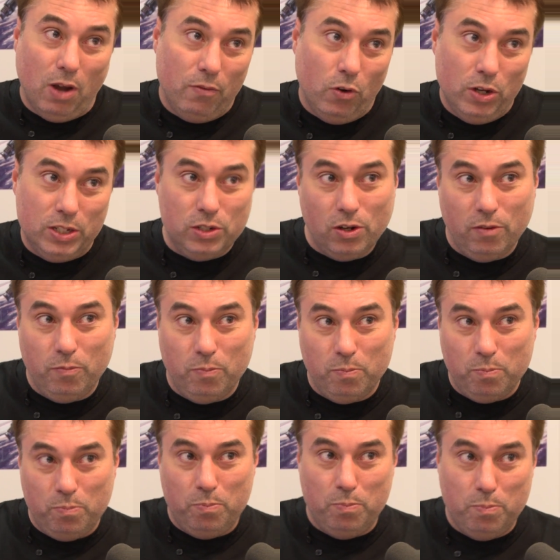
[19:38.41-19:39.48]
I've always sort of
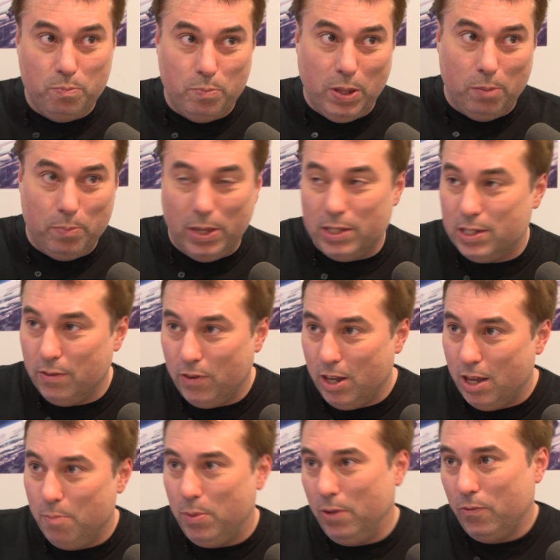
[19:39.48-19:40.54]
built bits of
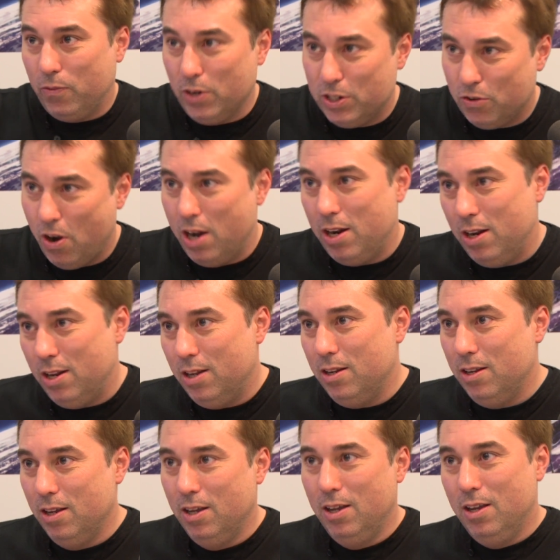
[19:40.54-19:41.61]
it and been frustrated,
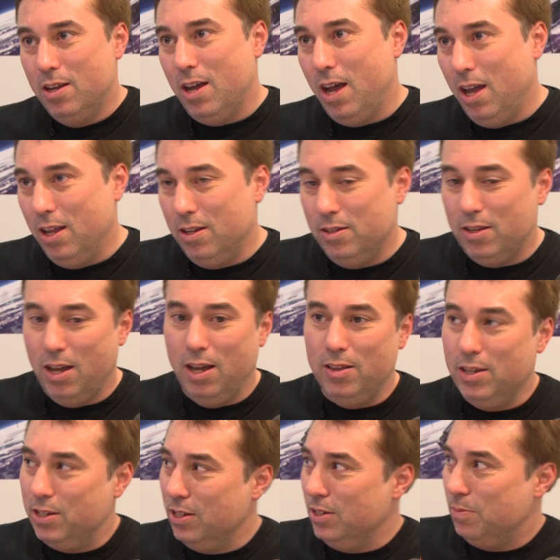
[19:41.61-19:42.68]
and
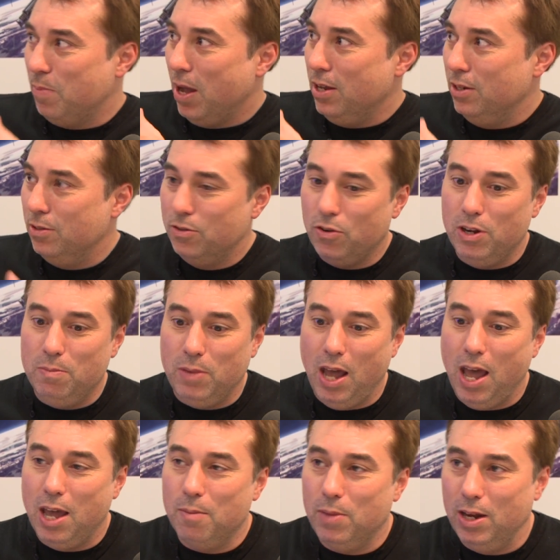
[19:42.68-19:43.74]
this is my dream
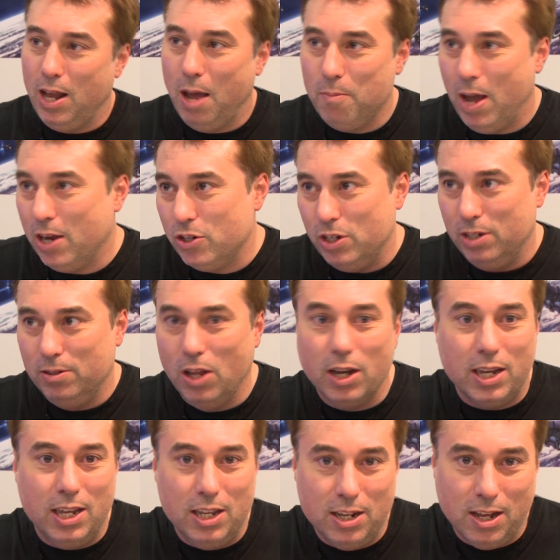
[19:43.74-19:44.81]
game, and I'm actually
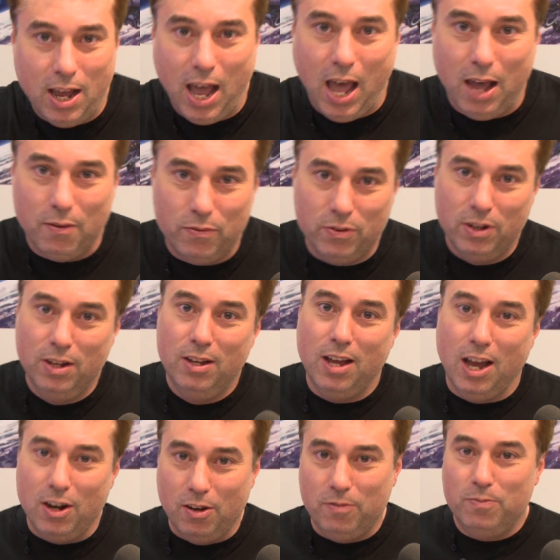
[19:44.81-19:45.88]
lucky to have
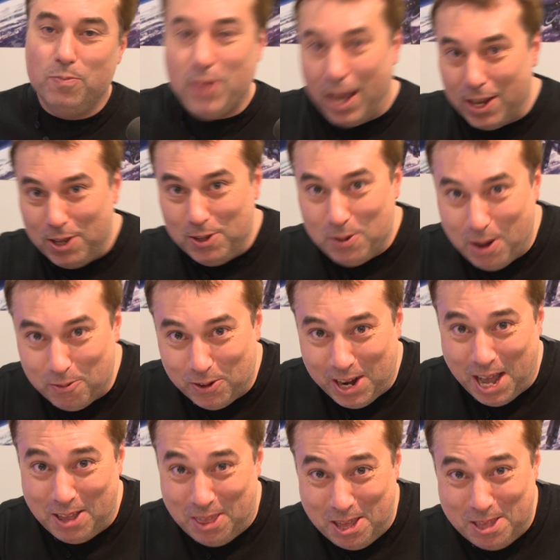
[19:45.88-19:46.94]
enough. Thank you to everyone
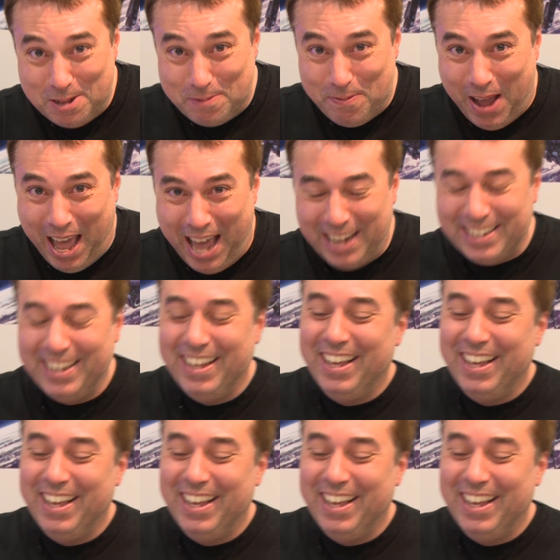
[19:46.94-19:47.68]
out there that's back.